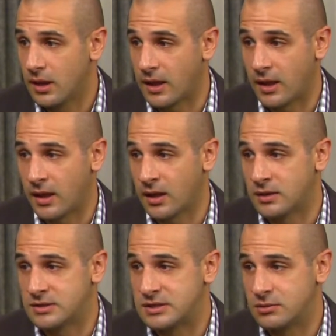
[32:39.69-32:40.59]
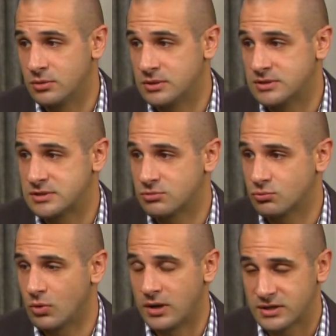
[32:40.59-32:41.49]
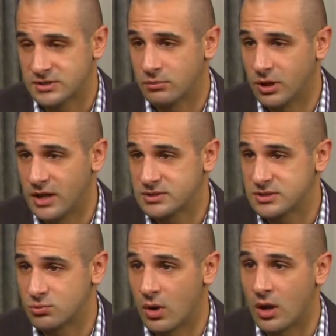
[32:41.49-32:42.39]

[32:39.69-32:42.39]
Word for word: and he was right next to the blast as yeah.